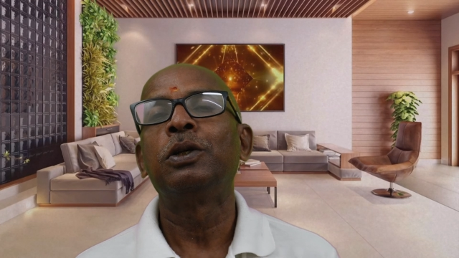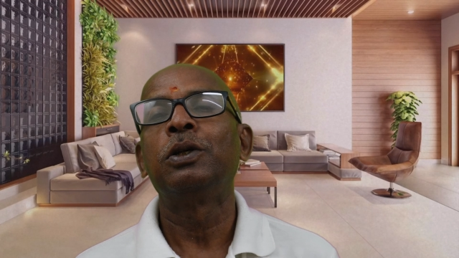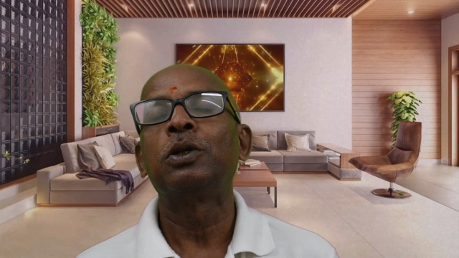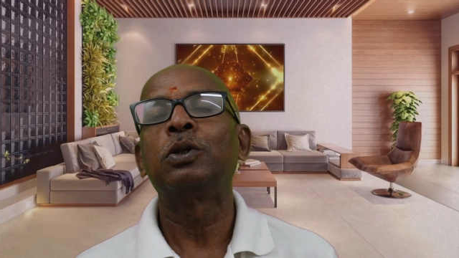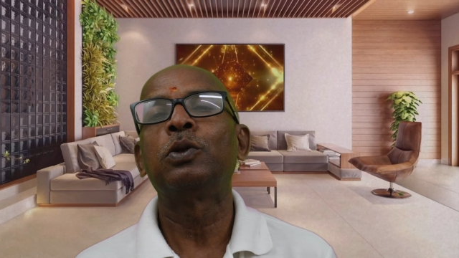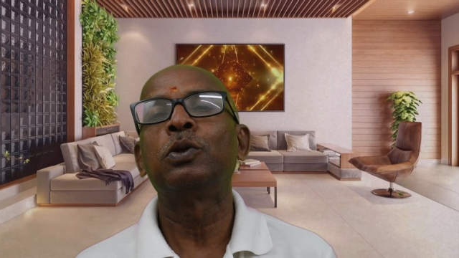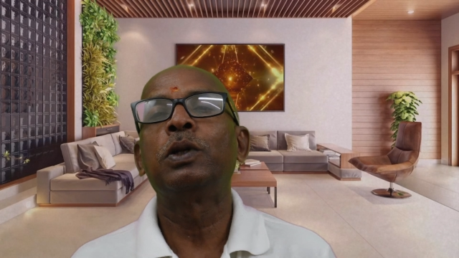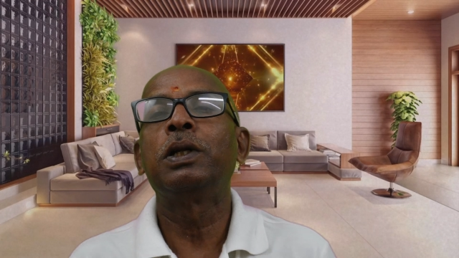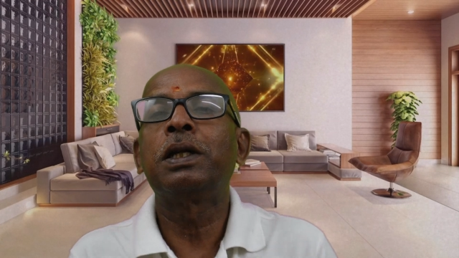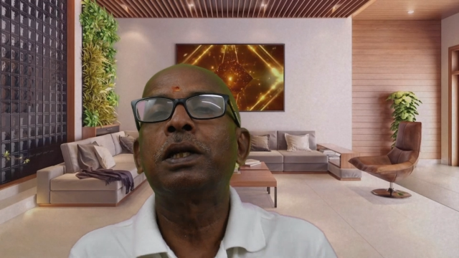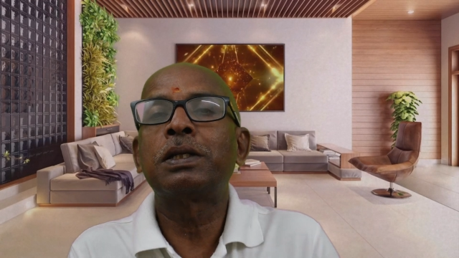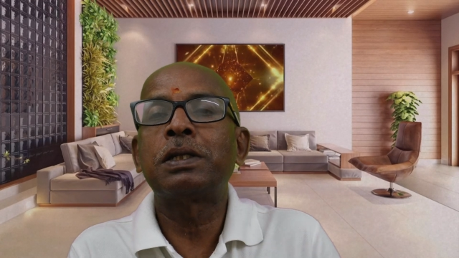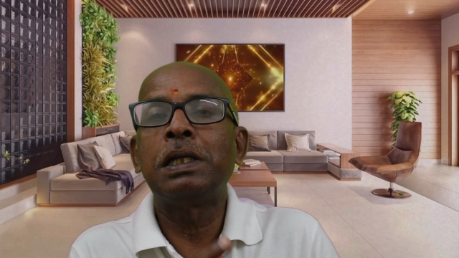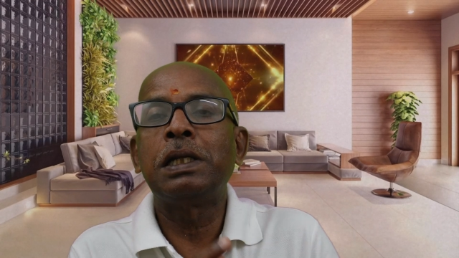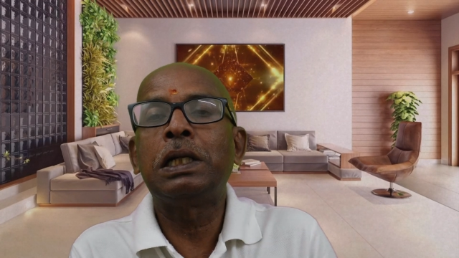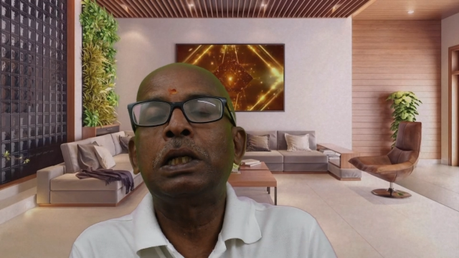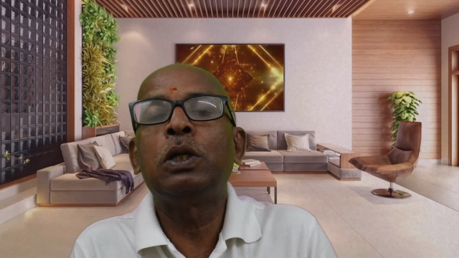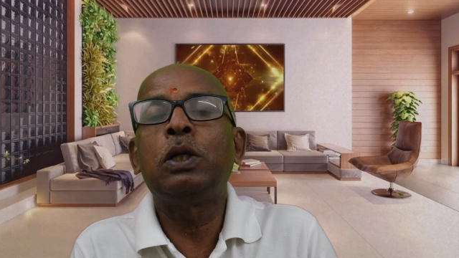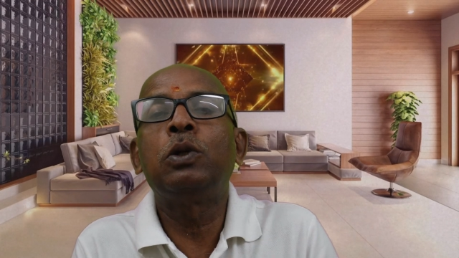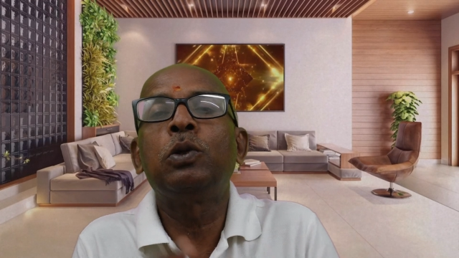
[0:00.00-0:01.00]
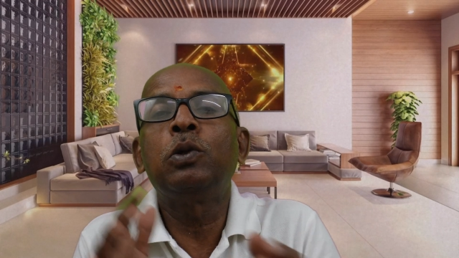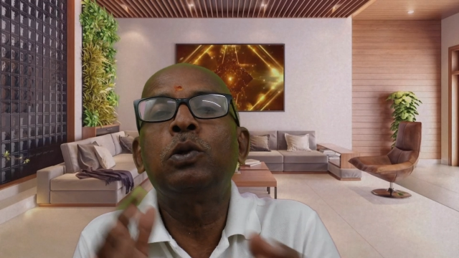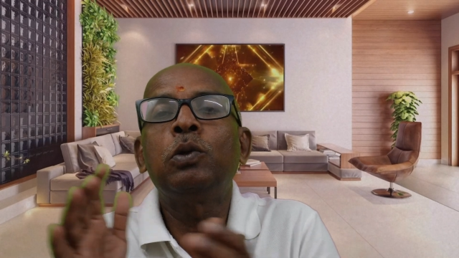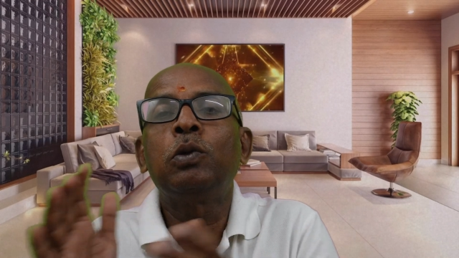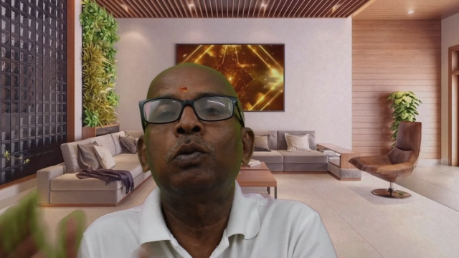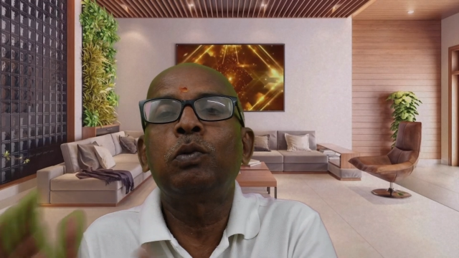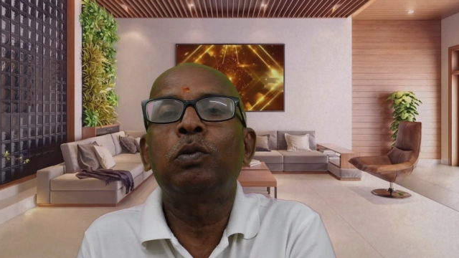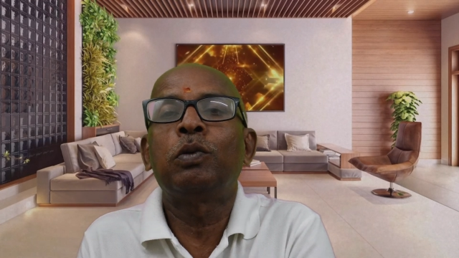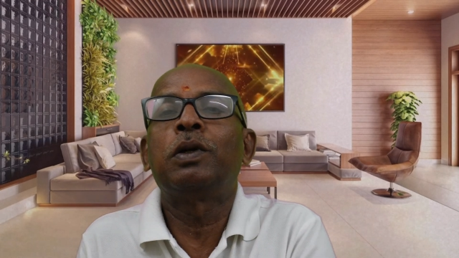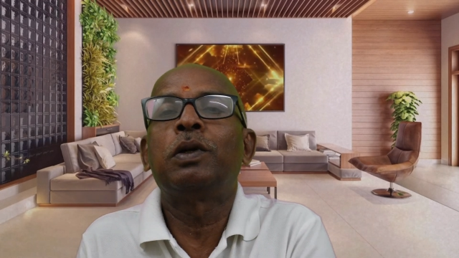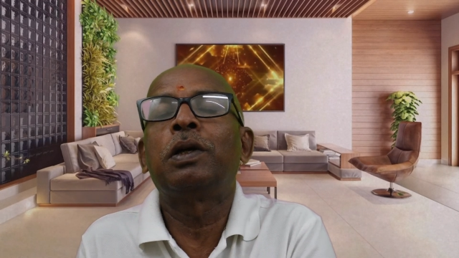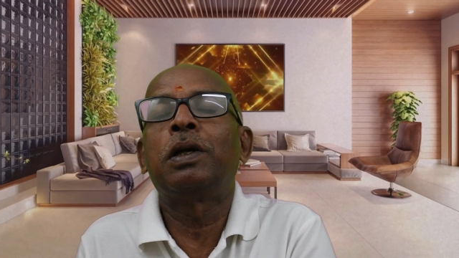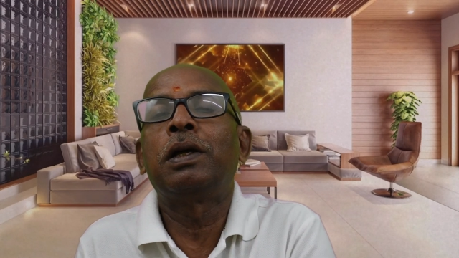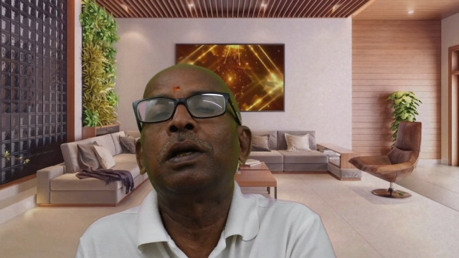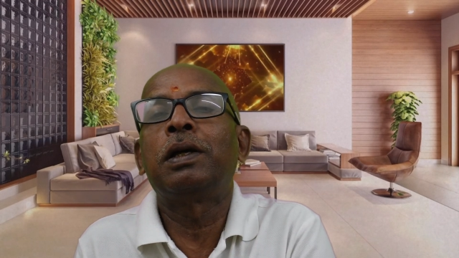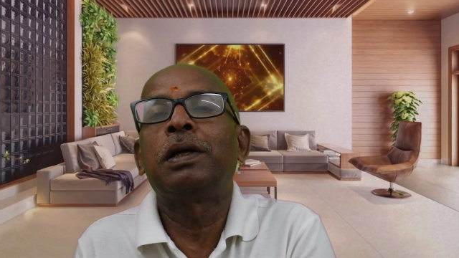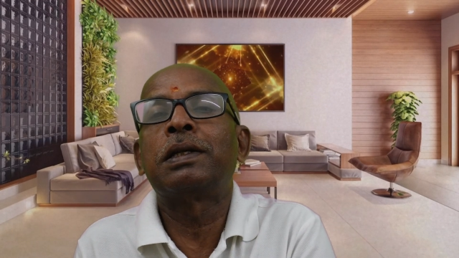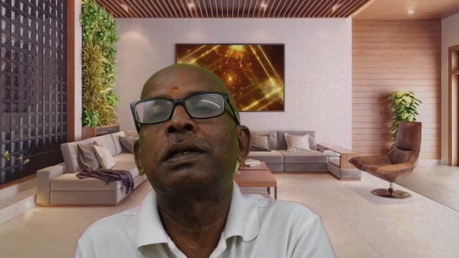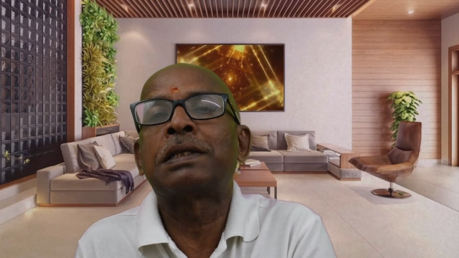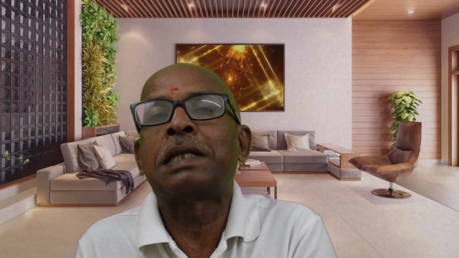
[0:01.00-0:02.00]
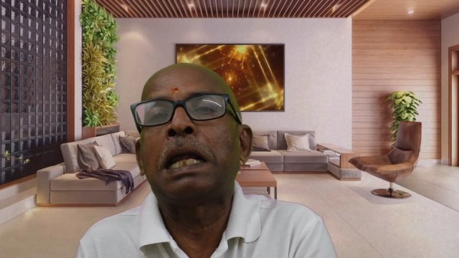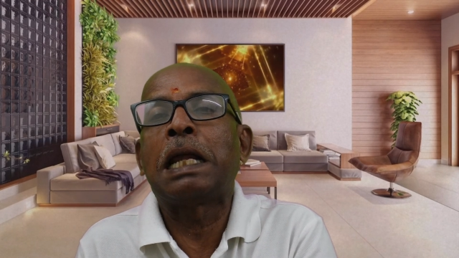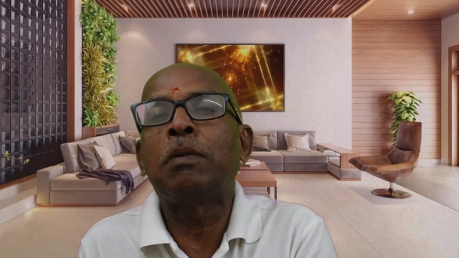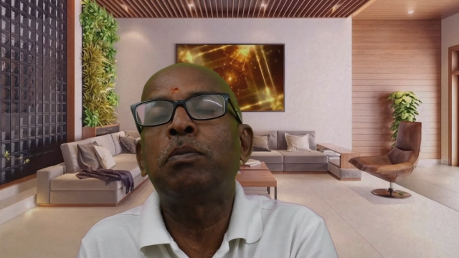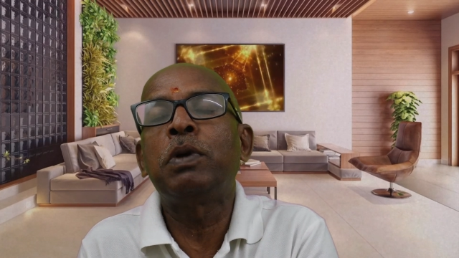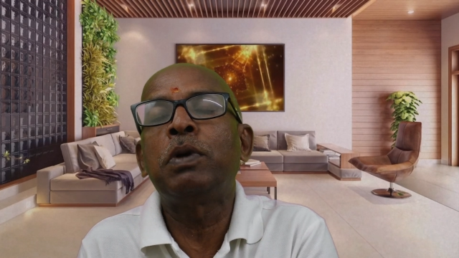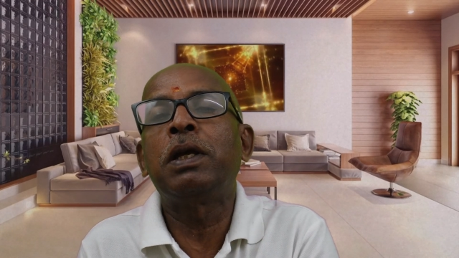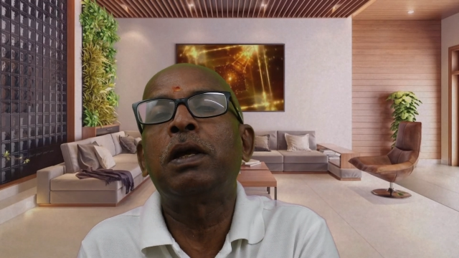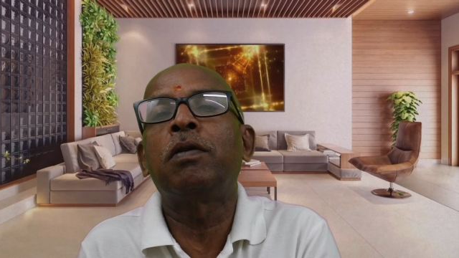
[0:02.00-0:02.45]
So it has led to slapping